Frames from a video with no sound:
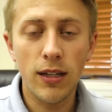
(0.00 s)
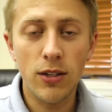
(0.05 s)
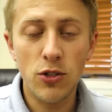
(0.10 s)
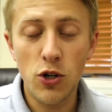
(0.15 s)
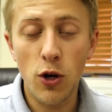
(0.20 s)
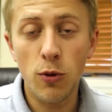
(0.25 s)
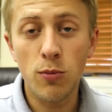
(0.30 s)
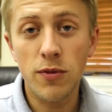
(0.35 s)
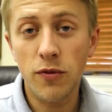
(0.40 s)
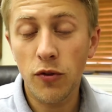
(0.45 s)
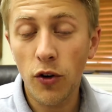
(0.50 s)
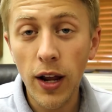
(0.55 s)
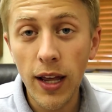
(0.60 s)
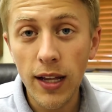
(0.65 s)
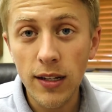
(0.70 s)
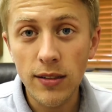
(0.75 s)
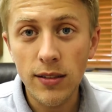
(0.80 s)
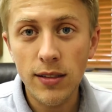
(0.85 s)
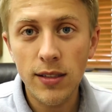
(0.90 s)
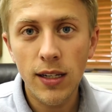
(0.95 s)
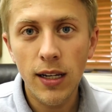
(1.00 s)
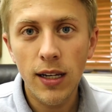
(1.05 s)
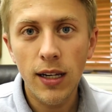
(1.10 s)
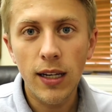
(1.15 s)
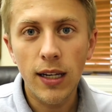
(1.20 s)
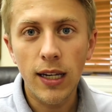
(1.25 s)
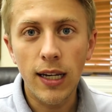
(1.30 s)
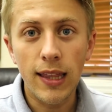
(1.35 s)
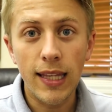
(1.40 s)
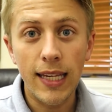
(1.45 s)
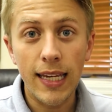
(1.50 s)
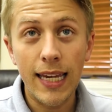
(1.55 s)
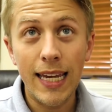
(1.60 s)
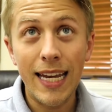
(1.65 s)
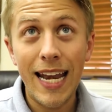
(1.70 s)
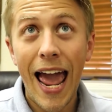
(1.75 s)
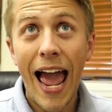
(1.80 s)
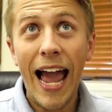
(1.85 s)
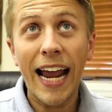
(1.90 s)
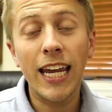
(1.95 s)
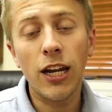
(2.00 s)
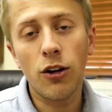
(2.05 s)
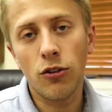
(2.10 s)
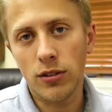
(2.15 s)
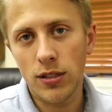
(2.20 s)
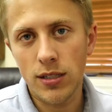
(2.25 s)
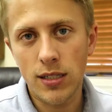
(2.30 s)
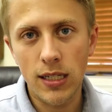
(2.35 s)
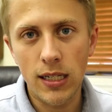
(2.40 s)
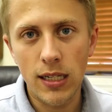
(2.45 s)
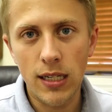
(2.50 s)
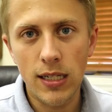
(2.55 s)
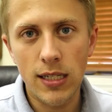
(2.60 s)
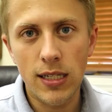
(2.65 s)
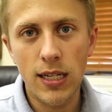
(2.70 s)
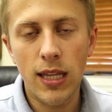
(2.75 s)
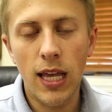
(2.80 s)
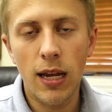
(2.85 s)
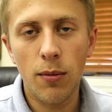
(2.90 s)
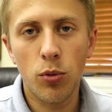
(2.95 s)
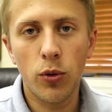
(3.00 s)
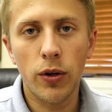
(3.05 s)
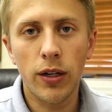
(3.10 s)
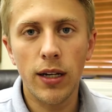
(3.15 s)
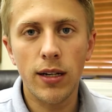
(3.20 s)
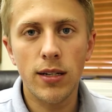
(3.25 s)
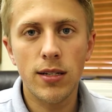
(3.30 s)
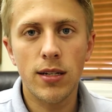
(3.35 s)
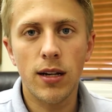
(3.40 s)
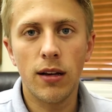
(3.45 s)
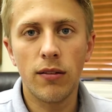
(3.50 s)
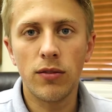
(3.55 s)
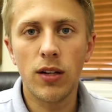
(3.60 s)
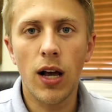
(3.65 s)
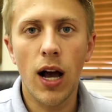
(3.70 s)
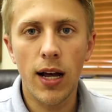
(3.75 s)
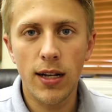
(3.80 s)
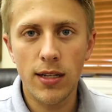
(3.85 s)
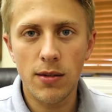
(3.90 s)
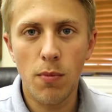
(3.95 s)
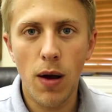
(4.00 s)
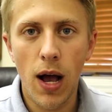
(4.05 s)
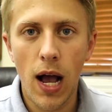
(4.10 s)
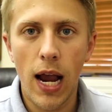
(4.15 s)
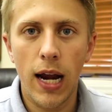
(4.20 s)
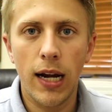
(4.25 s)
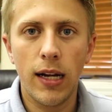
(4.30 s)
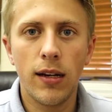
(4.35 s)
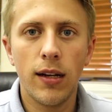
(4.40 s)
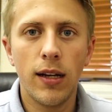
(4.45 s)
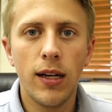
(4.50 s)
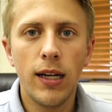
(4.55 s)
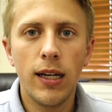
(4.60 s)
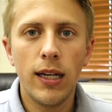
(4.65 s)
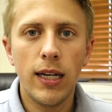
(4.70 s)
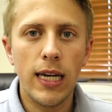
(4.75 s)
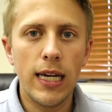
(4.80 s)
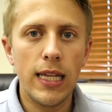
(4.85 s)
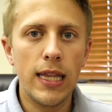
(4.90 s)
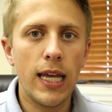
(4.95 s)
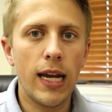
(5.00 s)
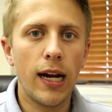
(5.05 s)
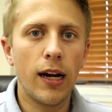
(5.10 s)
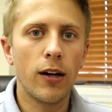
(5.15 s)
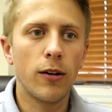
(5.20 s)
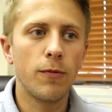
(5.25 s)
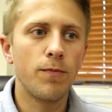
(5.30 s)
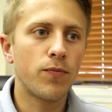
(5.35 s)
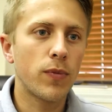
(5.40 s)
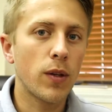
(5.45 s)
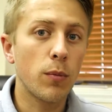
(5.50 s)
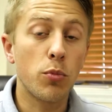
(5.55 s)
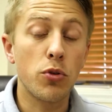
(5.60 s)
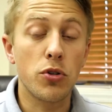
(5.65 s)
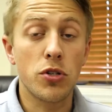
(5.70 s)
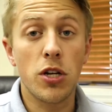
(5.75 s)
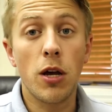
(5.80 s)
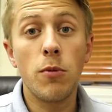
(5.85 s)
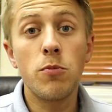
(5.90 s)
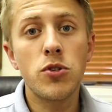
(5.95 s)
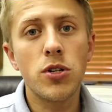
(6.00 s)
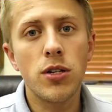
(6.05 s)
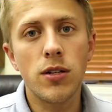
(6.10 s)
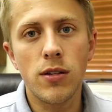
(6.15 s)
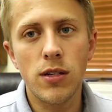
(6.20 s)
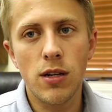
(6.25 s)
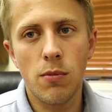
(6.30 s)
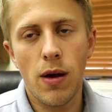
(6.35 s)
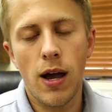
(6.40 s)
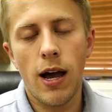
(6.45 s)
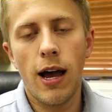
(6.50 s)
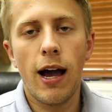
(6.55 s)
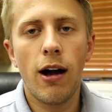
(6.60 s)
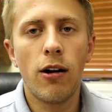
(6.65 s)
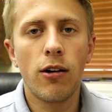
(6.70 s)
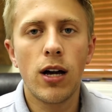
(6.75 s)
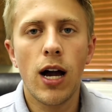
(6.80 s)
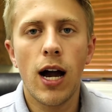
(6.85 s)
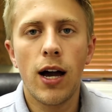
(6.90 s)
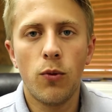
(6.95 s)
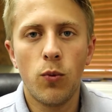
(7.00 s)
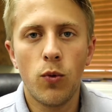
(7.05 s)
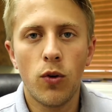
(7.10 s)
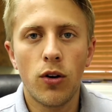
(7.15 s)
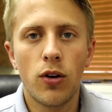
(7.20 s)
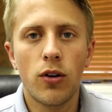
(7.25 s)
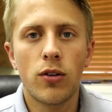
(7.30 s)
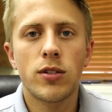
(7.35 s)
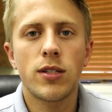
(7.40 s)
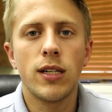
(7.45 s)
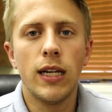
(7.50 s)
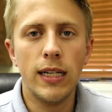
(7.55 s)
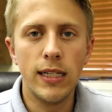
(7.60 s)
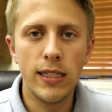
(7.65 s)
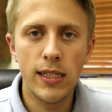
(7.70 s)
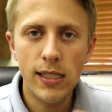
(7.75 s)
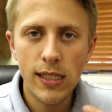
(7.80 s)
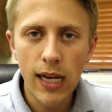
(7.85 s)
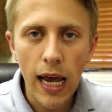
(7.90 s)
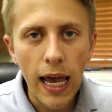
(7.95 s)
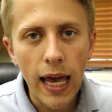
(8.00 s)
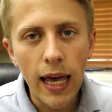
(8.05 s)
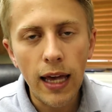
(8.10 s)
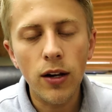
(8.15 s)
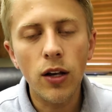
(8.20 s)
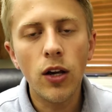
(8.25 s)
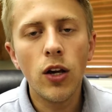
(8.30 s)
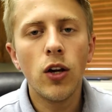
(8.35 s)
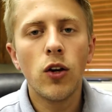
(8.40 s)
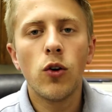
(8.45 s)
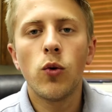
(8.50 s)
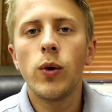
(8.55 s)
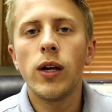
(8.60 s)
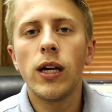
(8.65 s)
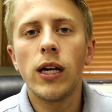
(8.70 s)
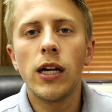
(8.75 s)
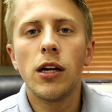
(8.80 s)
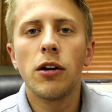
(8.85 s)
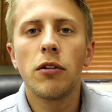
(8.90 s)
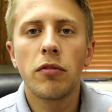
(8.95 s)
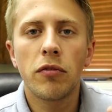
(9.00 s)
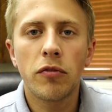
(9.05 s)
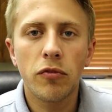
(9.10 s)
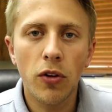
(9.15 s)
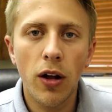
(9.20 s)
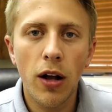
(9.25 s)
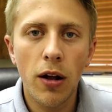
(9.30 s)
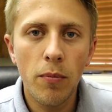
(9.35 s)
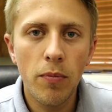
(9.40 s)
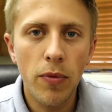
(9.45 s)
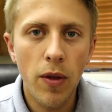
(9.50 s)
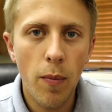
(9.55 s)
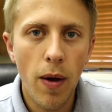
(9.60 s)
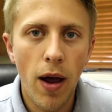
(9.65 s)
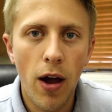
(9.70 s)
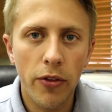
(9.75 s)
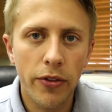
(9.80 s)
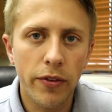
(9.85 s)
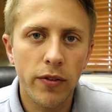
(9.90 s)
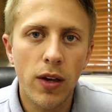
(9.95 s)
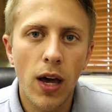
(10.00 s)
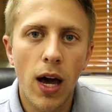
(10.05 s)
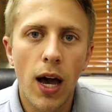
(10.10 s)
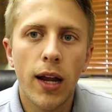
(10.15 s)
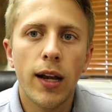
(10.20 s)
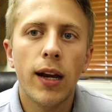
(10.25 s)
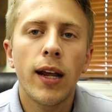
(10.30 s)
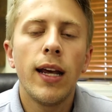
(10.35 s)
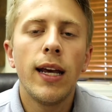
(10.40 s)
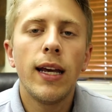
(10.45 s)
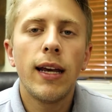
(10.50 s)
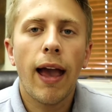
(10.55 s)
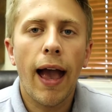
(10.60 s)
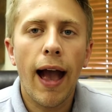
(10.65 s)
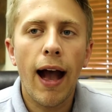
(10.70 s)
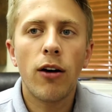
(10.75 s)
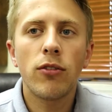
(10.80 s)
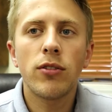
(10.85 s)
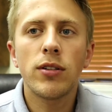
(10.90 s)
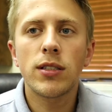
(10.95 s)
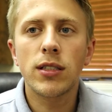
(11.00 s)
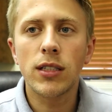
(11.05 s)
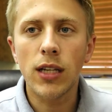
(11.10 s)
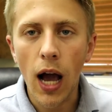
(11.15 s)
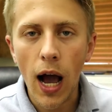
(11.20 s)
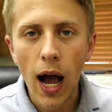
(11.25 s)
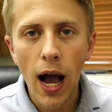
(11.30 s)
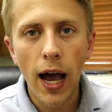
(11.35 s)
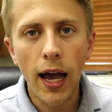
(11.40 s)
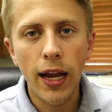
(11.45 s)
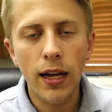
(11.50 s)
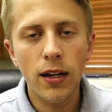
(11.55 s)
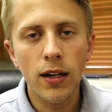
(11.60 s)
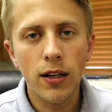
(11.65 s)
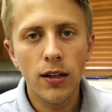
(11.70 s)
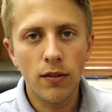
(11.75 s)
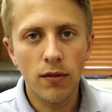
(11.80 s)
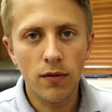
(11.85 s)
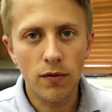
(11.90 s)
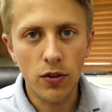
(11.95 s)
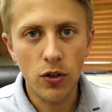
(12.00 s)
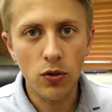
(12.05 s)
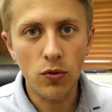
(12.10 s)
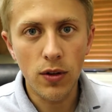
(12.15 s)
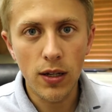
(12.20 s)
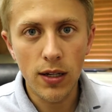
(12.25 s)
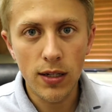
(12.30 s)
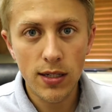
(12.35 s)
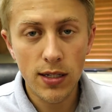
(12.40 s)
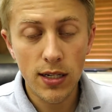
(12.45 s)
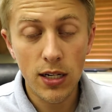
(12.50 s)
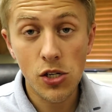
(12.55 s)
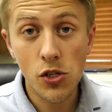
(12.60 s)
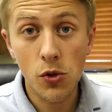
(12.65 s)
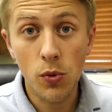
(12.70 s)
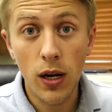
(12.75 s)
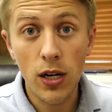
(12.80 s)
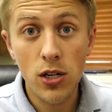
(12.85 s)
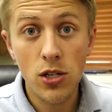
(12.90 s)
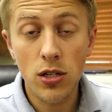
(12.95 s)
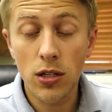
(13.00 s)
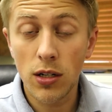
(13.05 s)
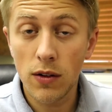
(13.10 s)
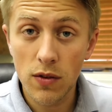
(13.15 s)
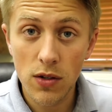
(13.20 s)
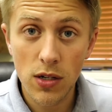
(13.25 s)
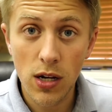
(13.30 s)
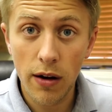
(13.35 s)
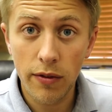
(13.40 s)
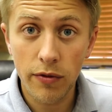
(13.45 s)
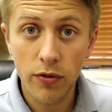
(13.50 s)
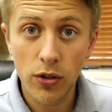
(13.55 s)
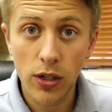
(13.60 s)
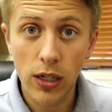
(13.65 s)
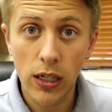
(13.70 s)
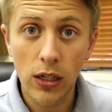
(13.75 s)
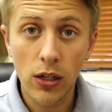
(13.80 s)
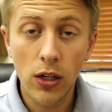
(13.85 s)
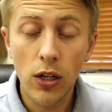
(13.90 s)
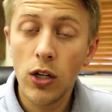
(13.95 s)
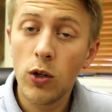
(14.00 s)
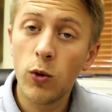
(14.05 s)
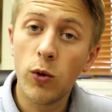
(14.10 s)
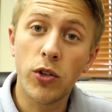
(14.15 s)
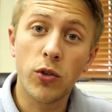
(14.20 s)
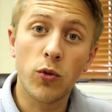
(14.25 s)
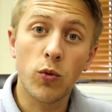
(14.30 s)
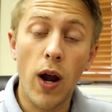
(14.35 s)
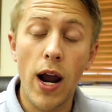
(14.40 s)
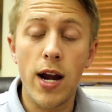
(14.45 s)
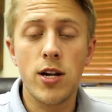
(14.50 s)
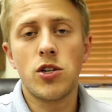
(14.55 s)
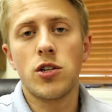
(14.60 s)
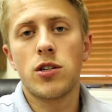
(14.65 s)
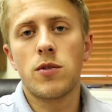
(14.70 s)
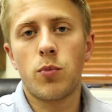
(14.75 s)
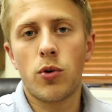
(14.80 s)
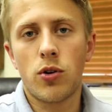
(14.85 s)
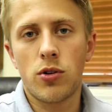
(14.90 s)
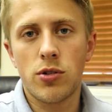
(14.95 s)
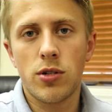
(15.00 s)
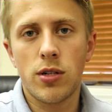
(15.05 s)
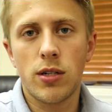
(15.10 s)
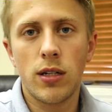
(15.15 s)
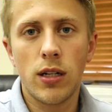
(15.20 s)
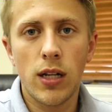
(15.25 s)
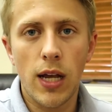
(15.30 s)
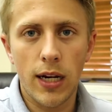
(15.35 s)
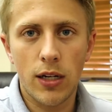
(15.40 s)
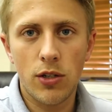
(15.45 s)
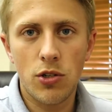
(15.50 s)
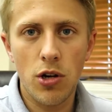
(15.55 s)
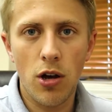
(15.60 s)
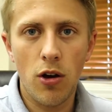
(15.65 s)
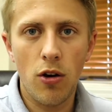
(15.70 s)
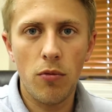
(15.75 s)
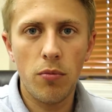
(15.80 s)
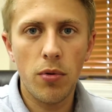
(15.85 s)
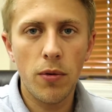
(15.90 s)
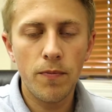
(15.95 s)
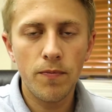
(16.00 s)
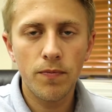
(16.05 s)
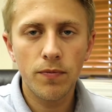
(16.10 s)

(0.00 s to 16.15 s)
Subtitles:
Job's friends and the inaccuracies that they bring us of God's mind and their presumptions about how God works. Instead, we hear from the mouth of God. How does God view this situation of suffering with a righteous person like Job?